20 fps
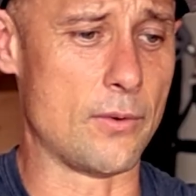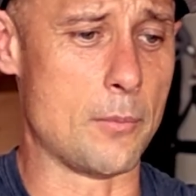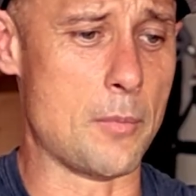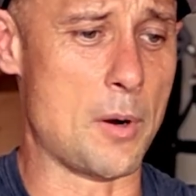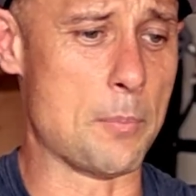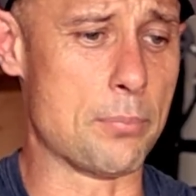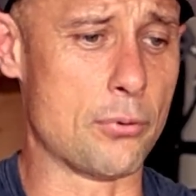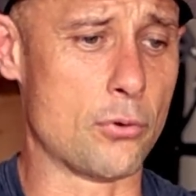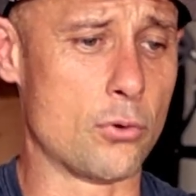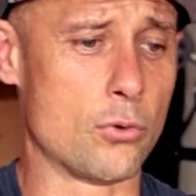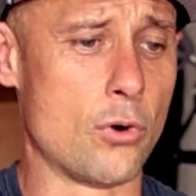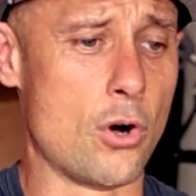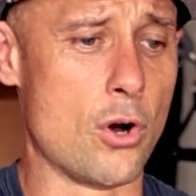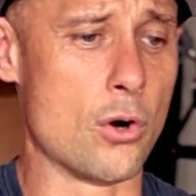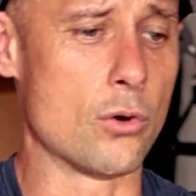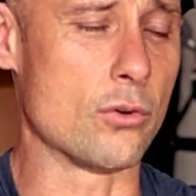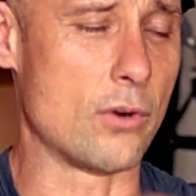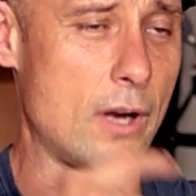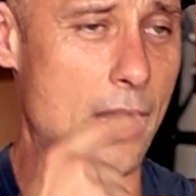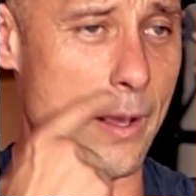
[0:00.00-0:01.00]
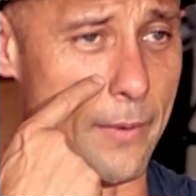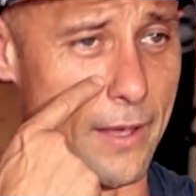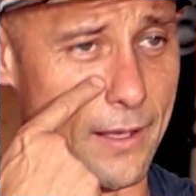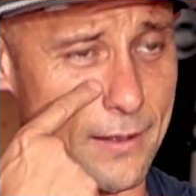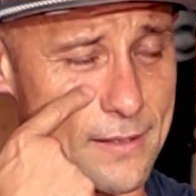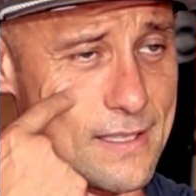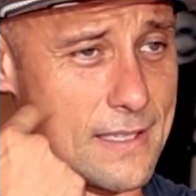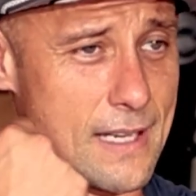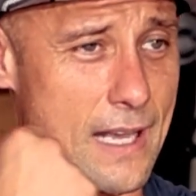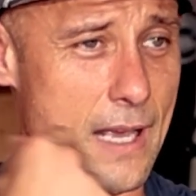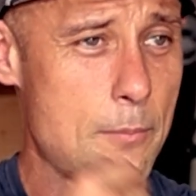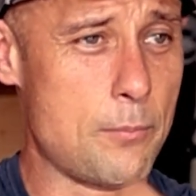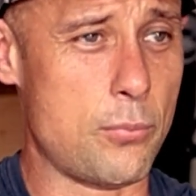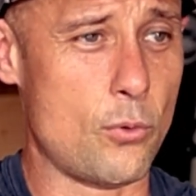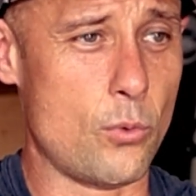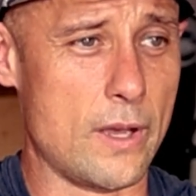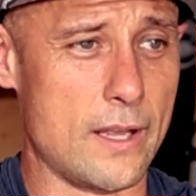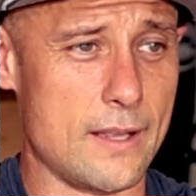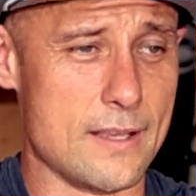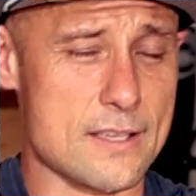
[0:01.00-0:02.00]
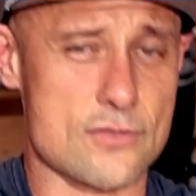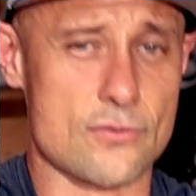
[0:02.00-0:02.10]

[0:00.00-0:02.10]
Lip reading: from a programming standpoint,